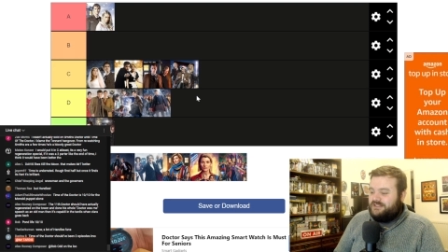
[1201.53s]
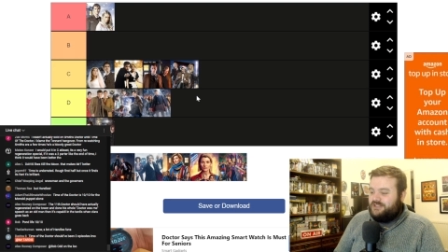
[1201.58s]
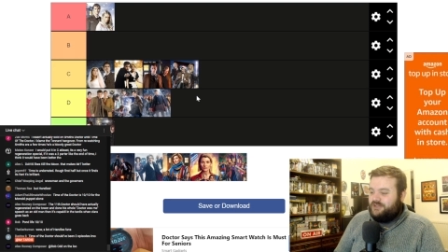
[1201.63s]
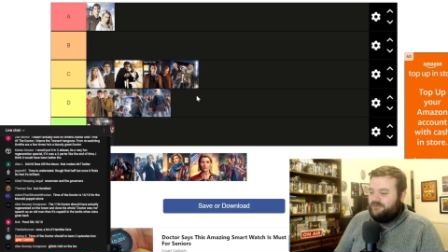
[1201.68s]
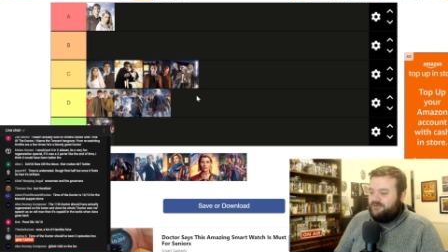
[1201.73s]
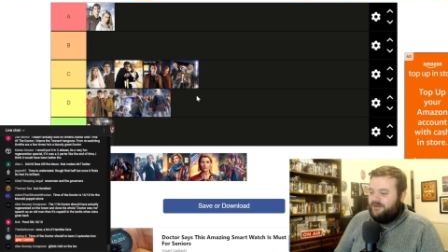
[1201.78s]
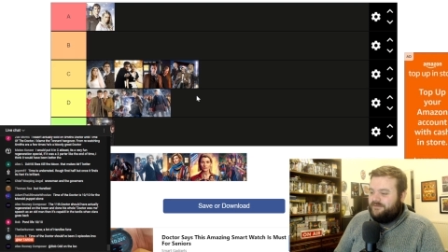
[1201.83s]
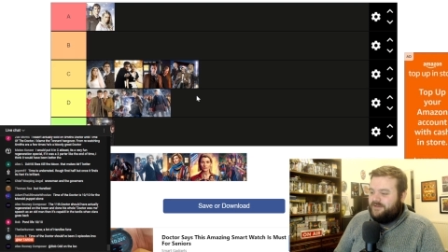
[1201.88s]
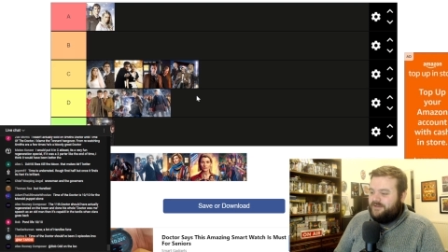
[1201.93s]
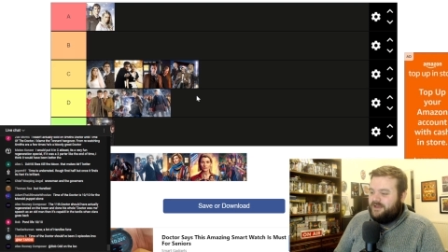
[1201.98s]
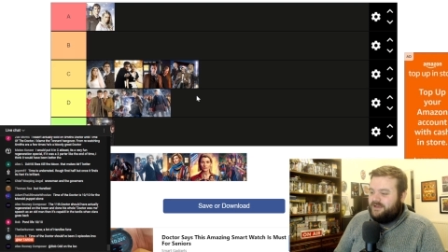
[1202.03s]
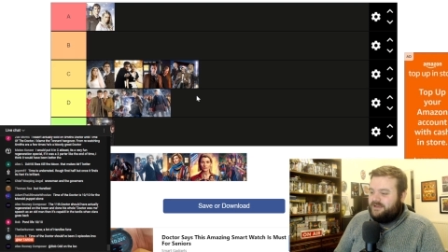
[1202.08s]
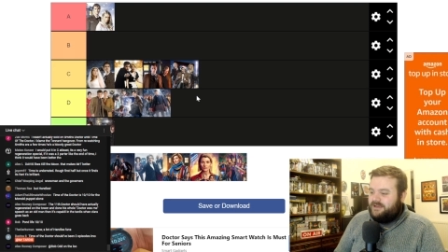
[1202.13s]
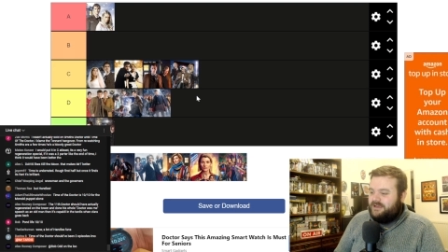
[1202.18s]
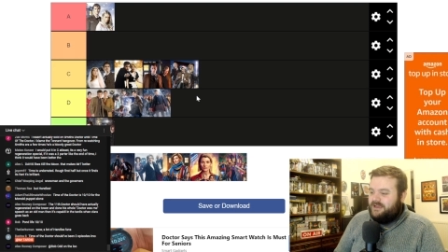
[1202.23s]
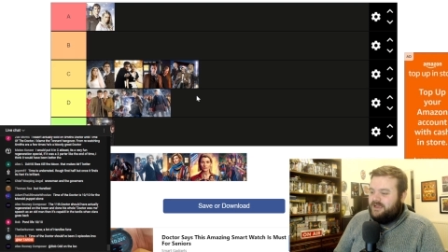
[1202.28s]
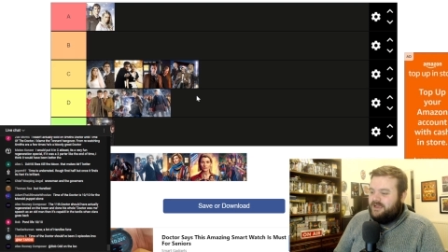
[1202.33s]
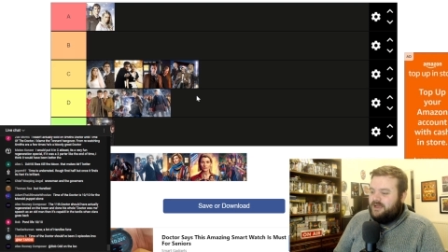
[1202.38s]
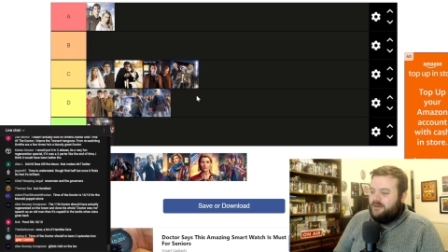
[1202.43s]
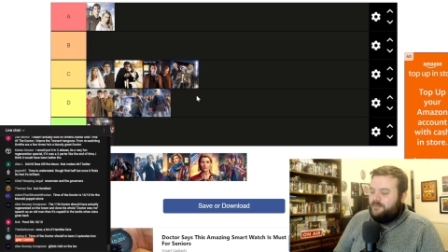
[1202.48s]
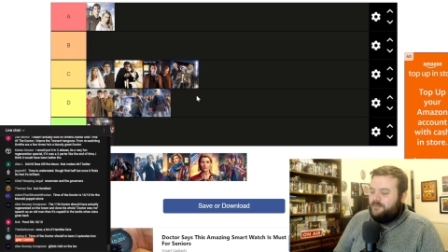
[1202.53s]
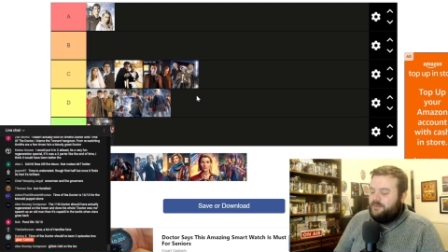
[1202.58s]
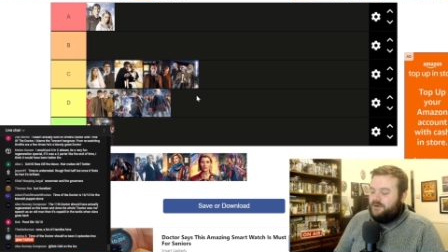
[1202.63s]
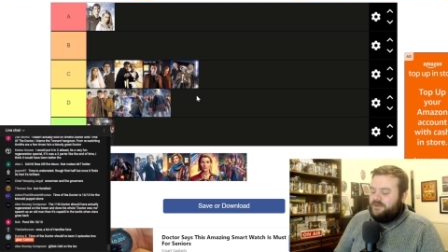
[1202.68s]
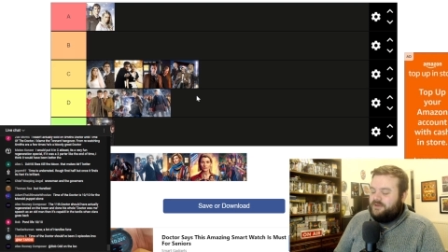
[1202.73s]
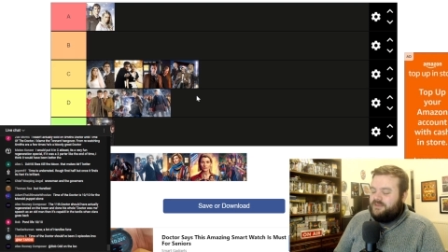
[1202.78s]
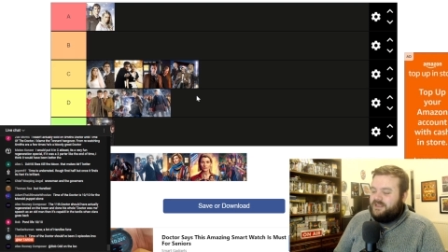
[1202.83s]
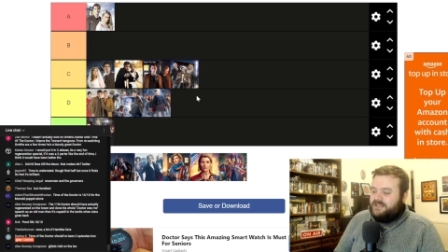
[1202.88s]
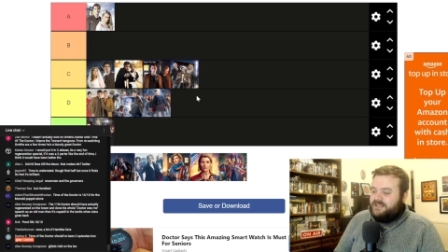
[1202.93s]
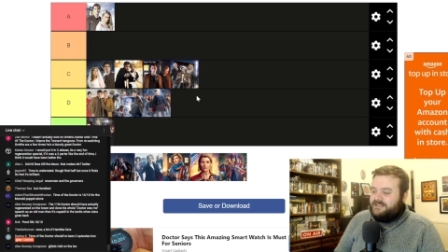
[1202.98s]
is terrific,
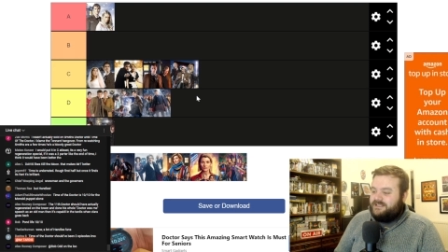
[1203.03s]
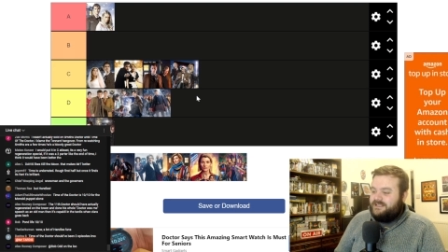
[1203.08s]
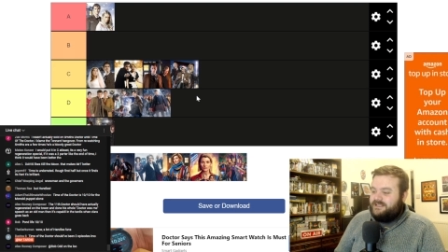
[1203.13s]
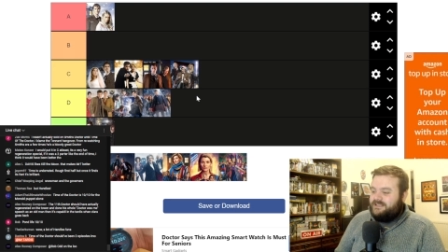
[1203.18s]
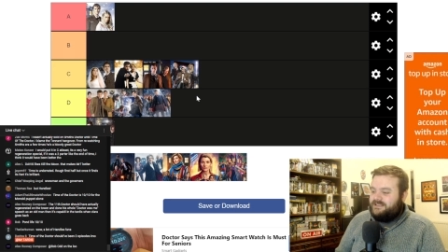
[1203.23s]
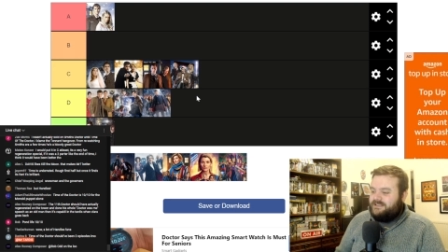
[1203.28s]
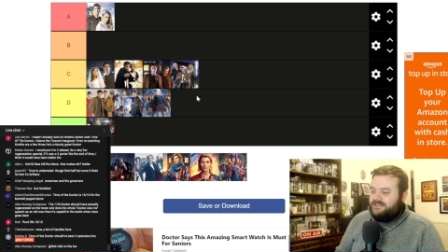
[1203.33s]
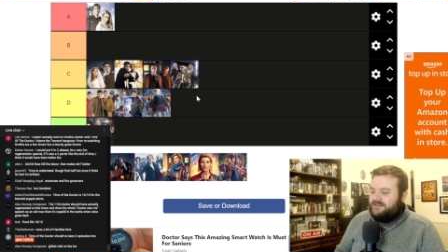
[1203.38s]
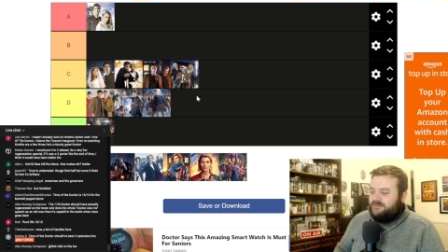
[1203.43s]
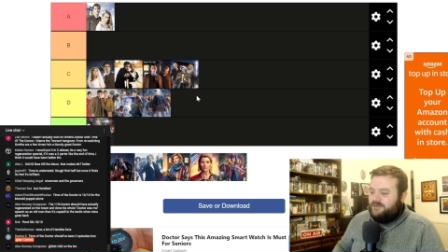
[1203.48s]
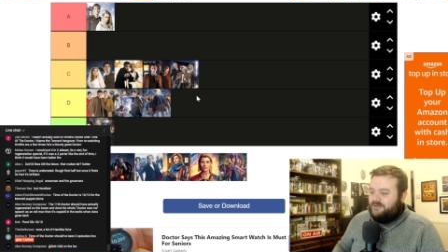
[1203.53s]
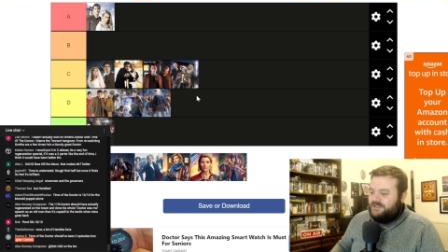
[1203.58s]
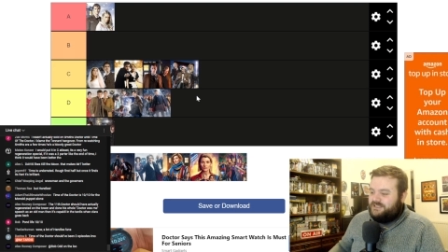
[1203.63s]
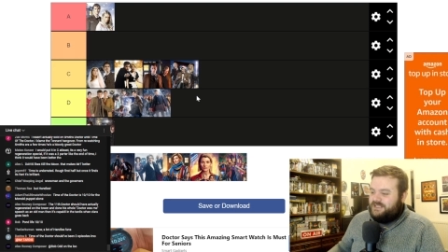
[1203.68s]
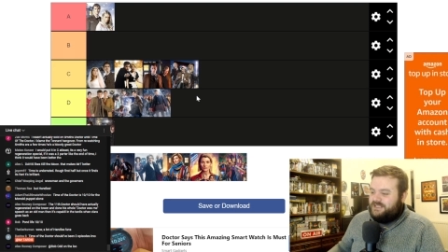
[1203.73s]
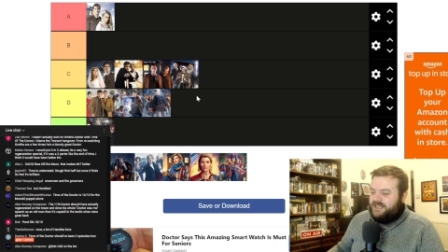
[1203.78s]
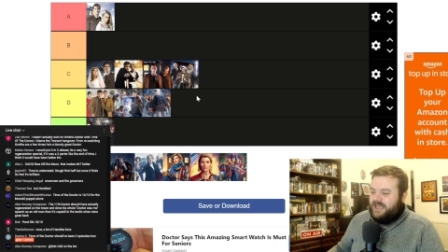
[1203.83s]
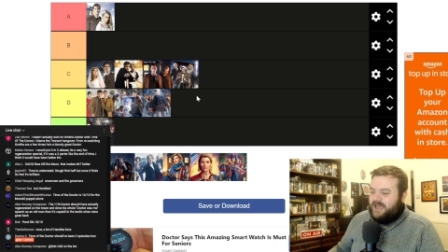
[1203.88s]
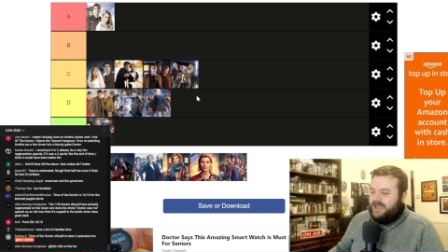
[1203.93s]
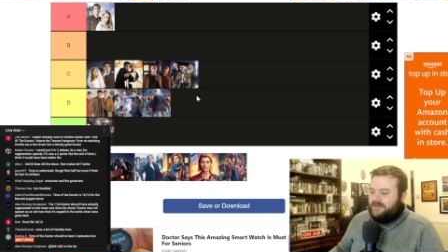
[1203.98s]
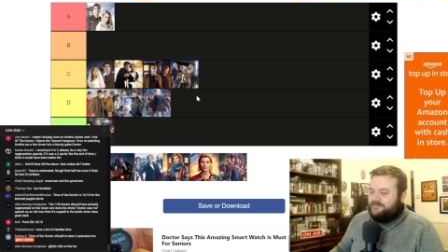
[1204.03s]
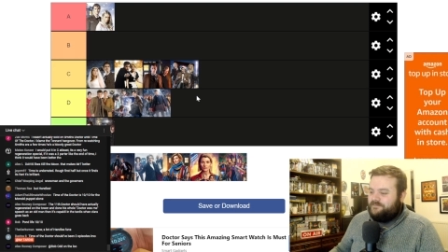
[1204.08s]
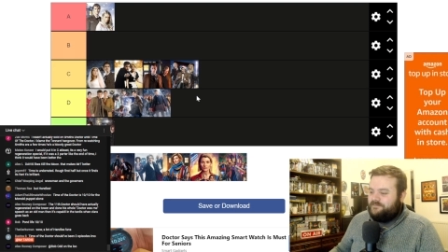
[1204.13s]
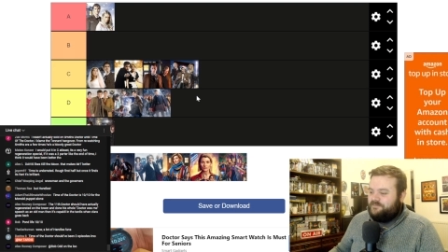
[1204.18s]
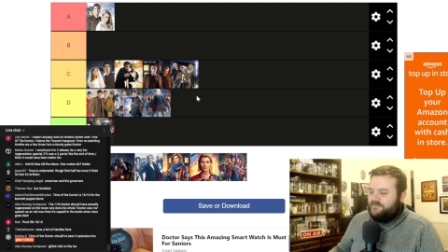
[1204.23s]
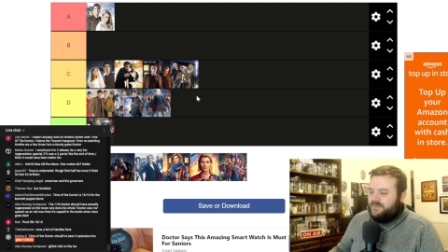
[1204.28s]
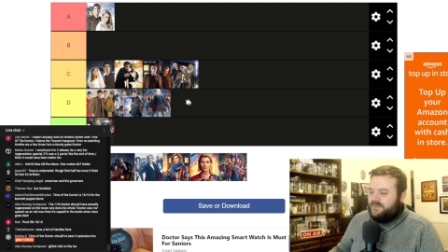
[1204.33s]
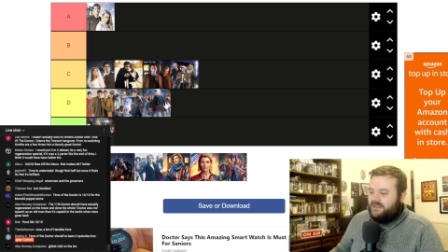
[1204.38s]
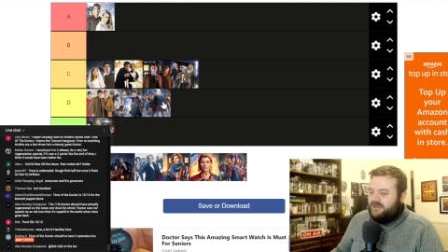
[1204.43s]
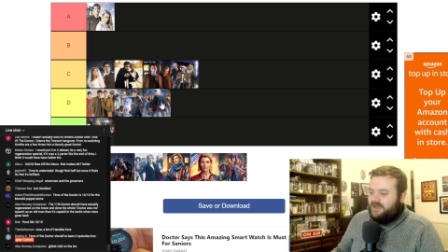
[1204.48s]
but this is once
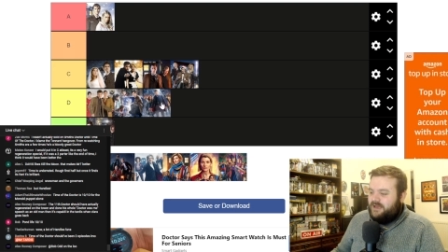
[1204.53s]
again